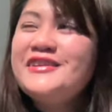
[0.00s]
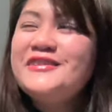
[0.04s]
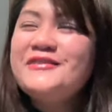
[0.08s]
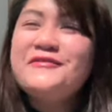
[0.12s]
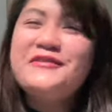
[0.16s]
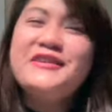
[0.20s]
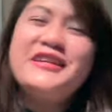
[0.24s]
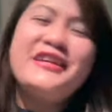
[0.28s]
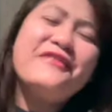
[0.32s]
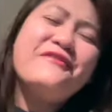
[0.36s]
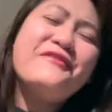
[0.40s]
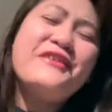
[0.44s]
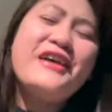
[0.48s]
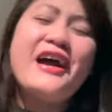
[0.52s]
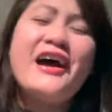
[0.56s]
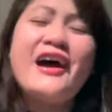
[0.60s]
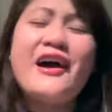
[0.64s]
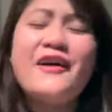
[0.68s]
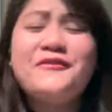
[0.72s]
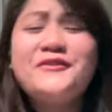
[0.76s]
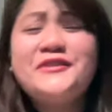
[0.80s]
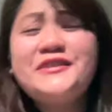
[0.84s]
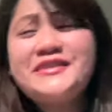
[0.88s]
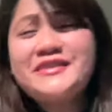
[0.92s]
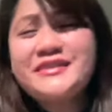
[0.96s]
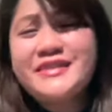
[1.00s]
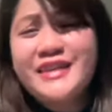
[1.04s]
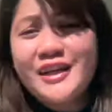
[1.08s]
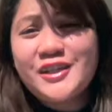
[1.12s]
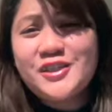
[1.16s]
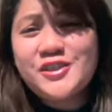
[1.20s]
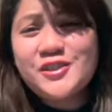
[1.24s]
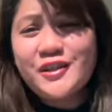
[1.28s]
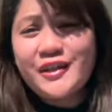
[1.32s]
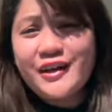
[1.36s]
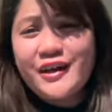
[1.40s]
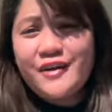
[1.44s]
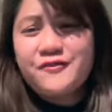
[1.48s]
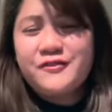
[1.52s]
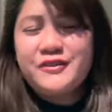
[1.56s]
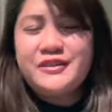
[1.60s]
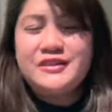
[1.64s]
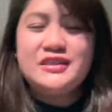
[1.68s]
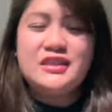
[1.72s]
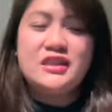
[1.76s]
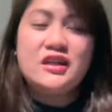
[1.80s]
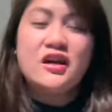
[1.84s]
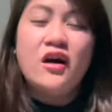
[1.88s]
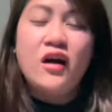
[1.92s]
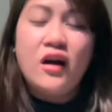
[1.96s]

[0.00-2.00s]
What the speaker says: we have to schedule everything.